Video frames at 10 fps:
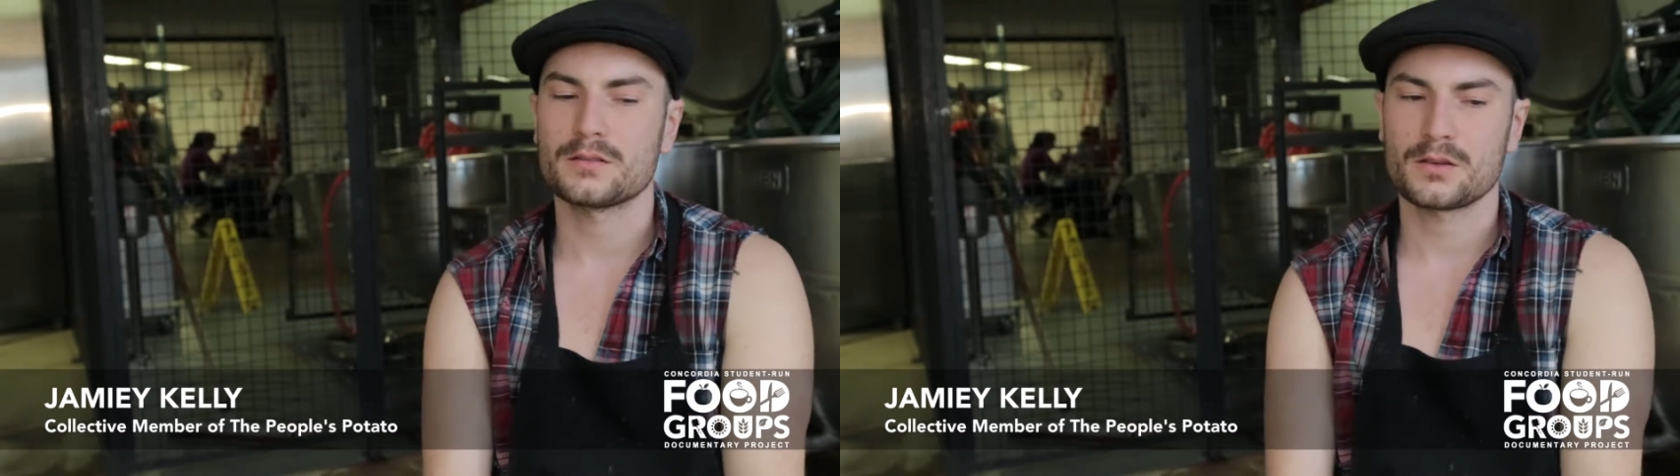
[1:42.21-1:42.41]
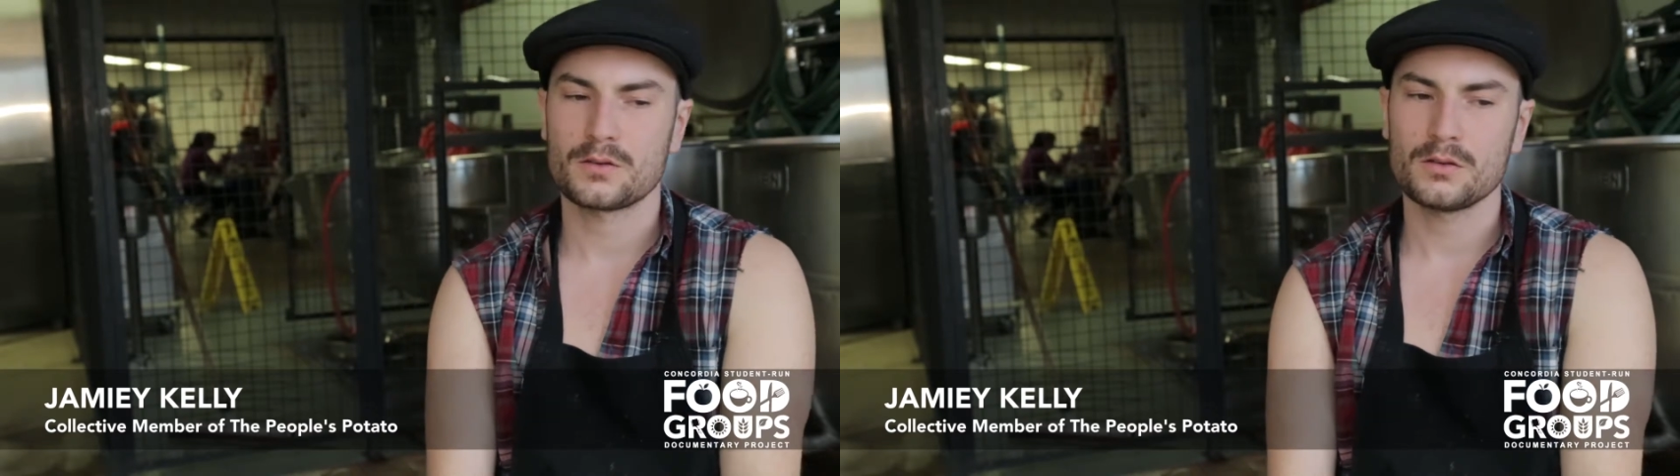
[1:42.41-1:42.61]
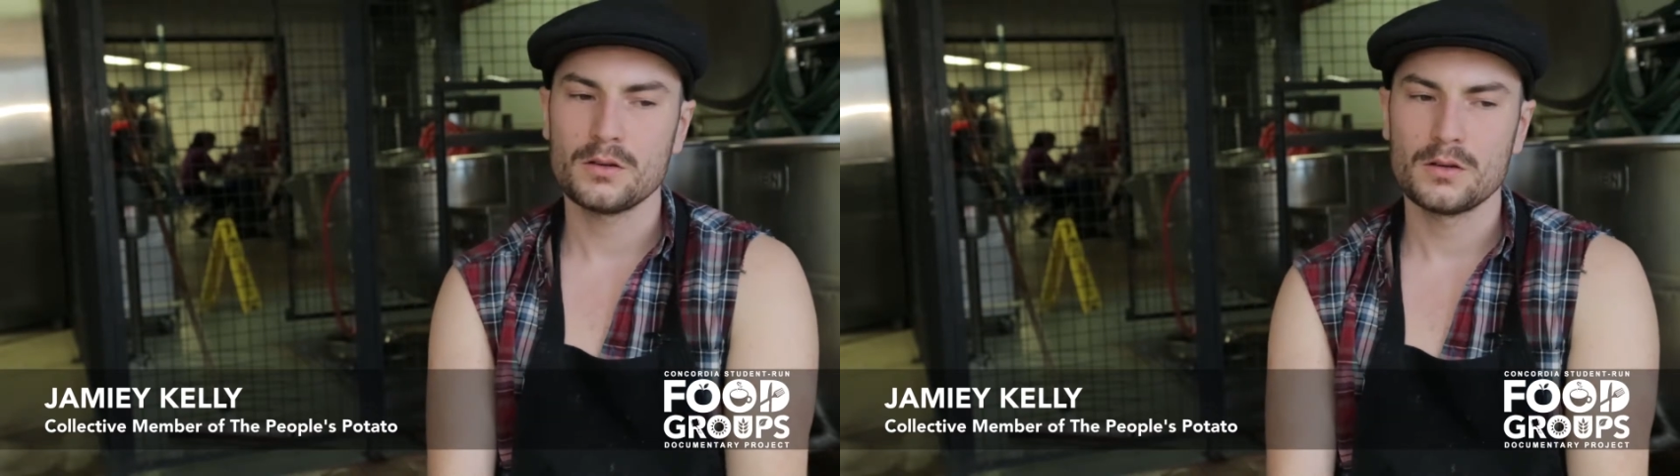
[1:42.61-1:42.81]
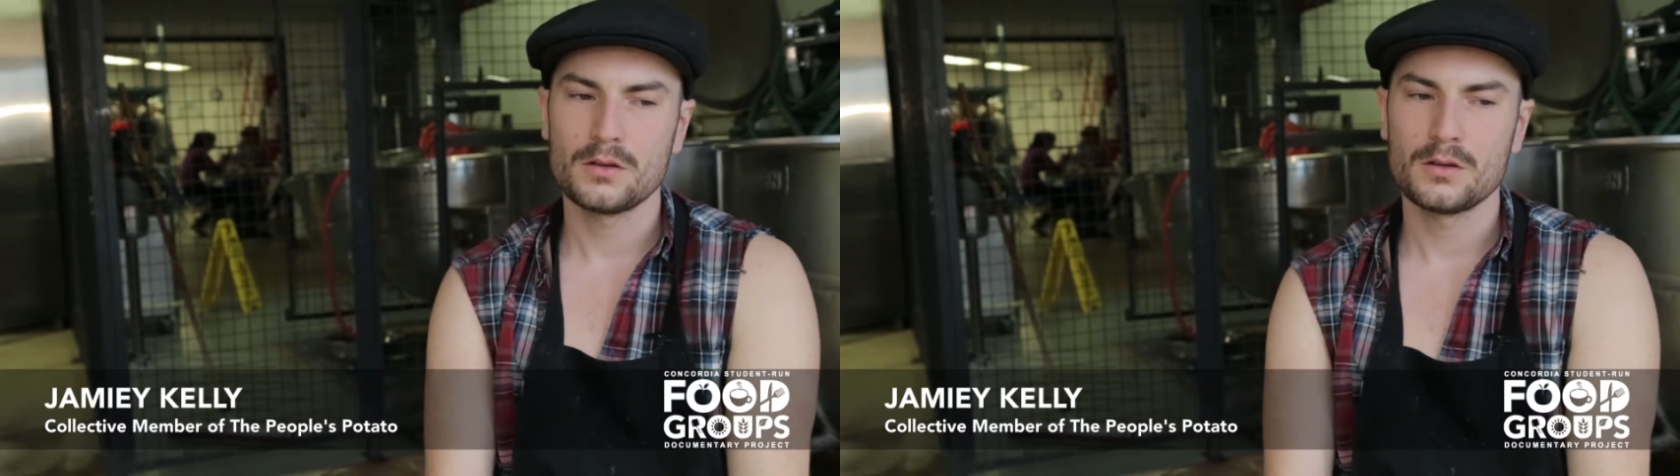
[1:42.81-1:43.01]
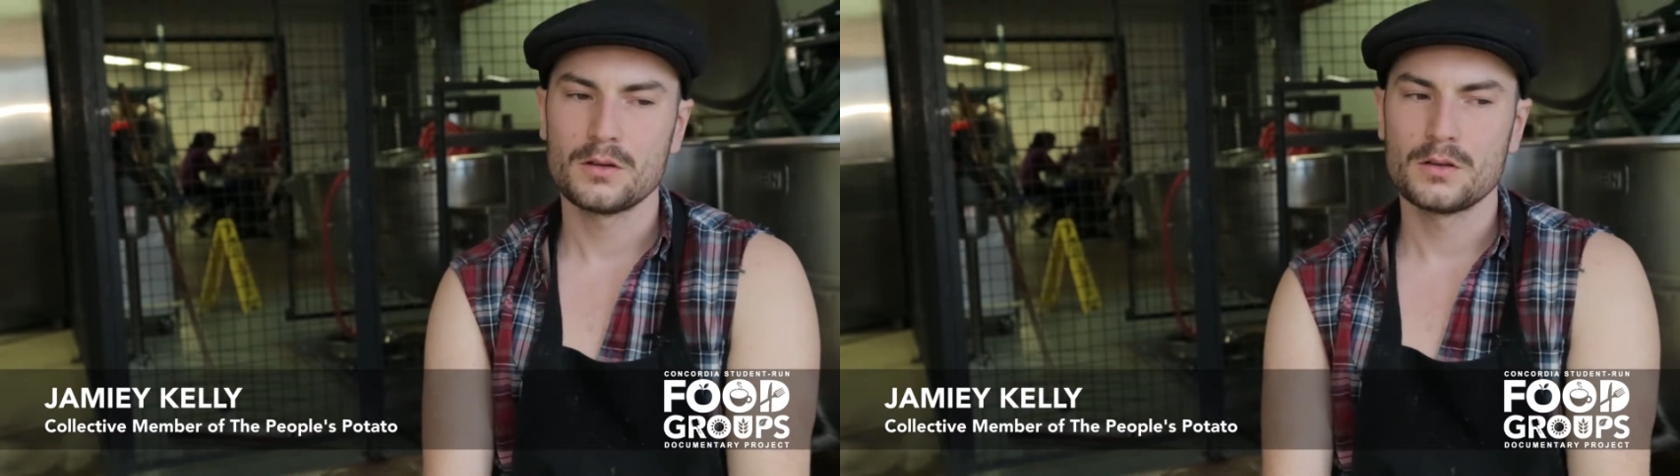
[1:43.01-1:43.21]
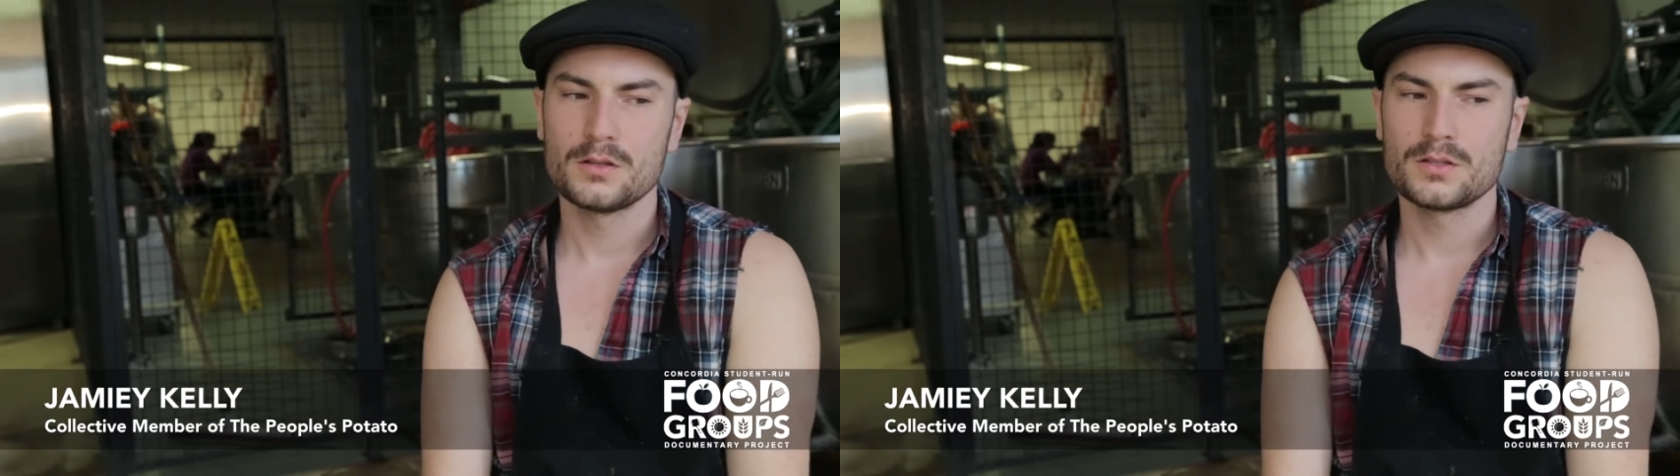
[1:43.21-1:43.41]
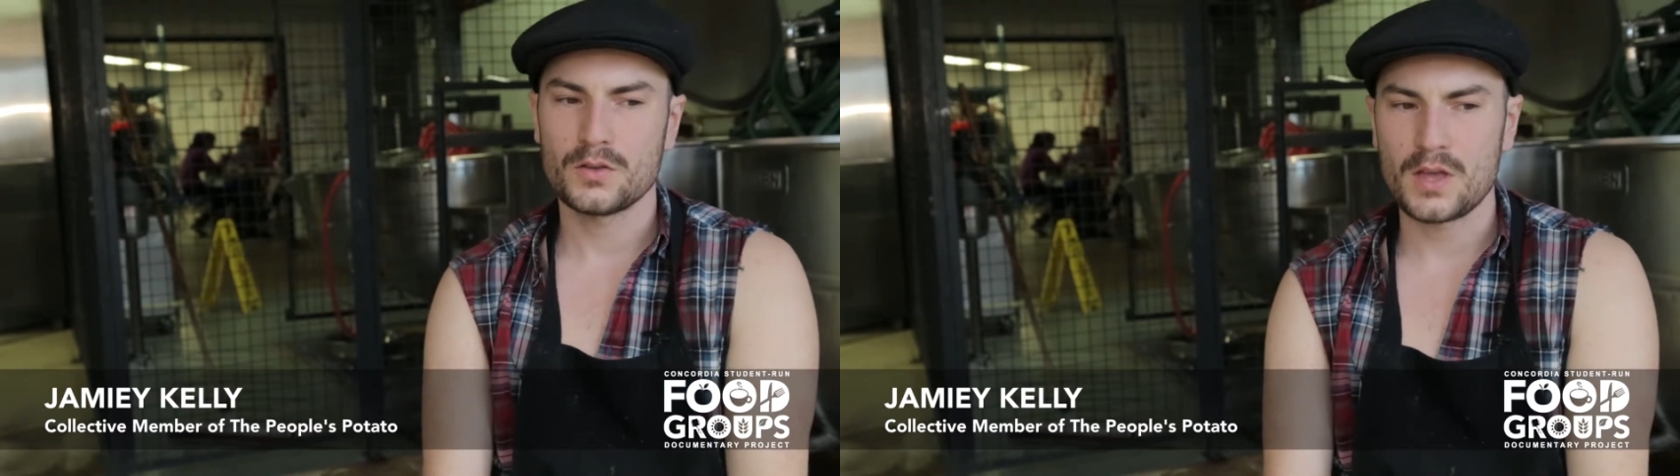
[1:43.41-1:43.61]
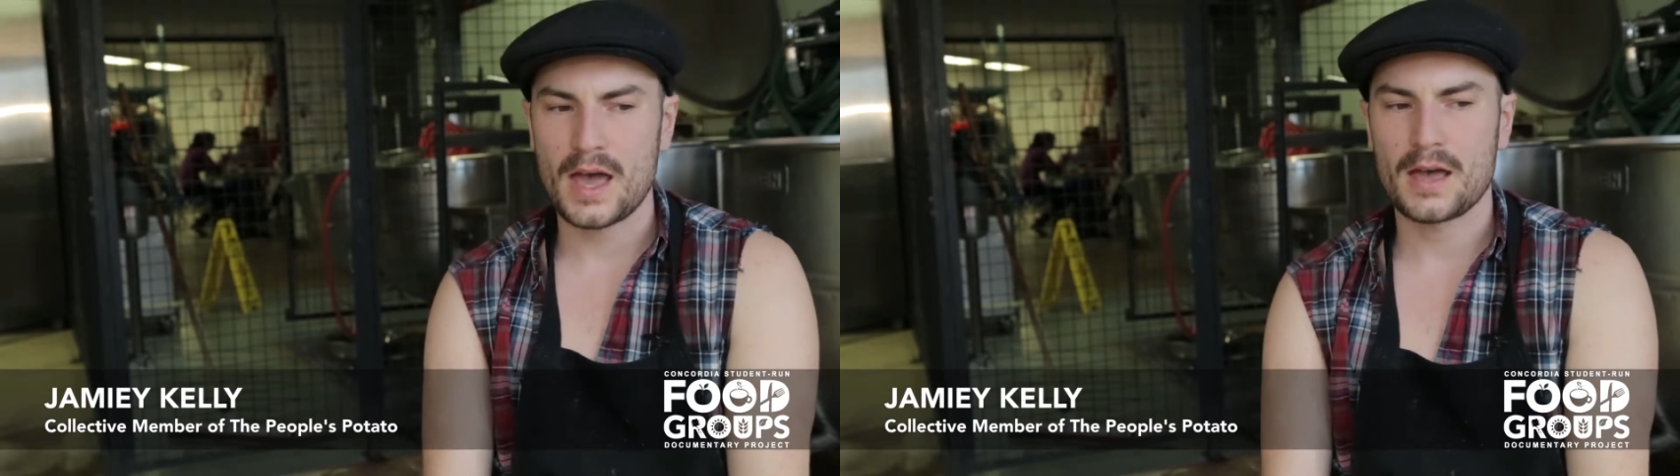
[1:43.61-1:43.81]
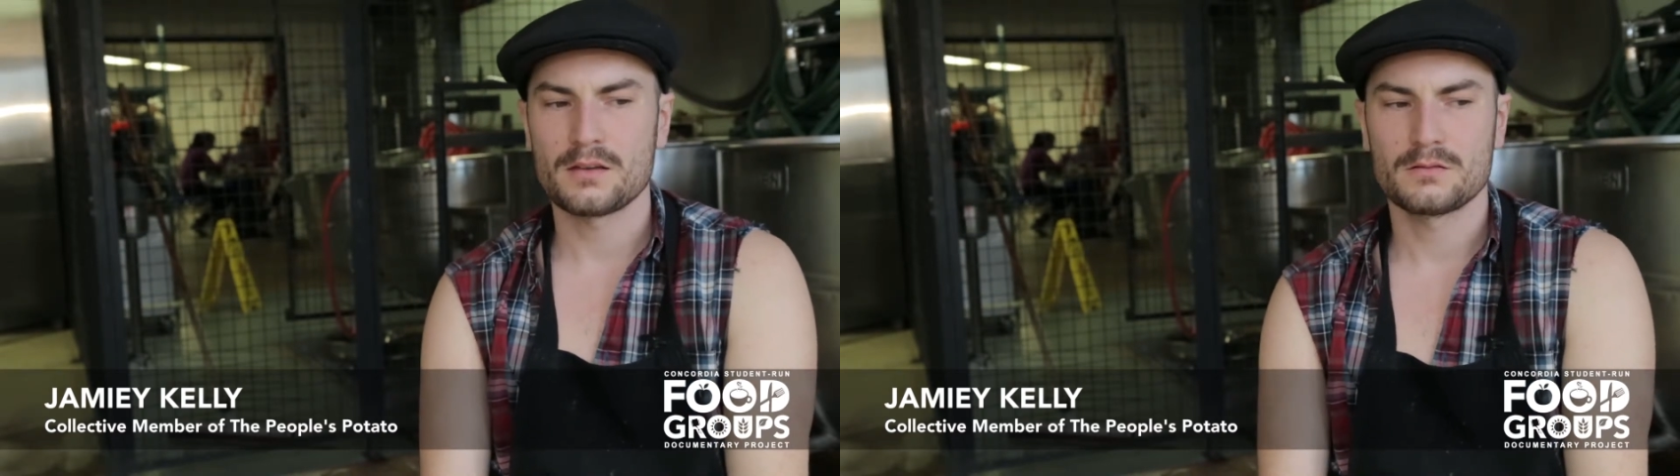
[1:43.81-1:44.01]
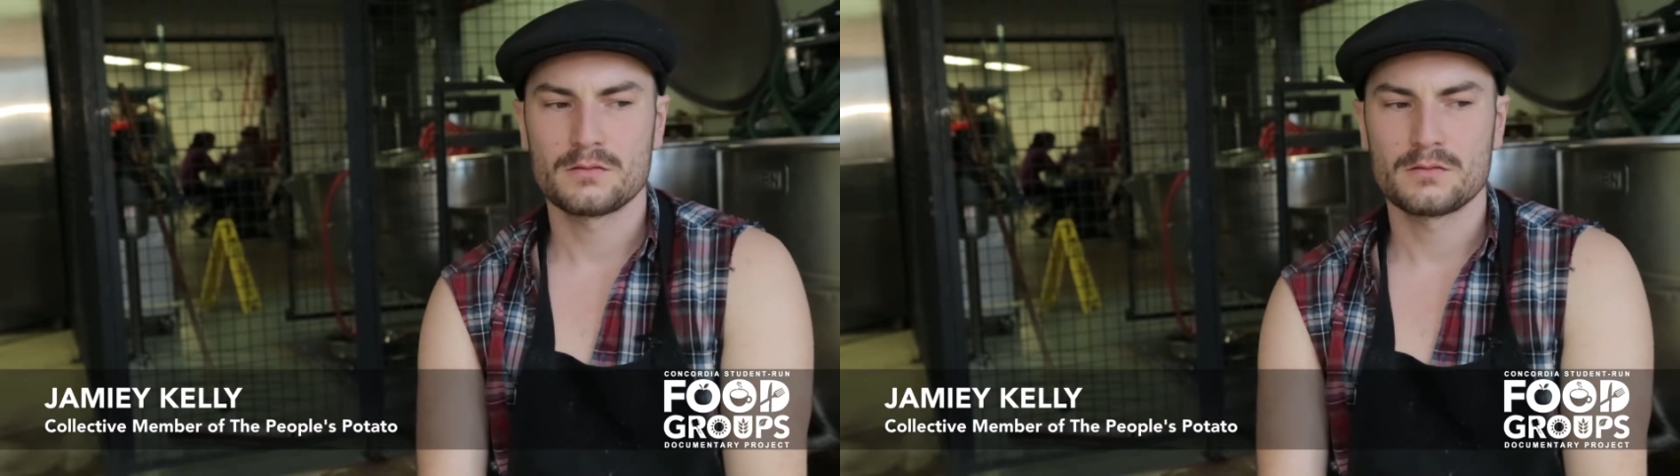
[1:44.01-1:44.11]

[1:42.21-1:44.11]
So yeah,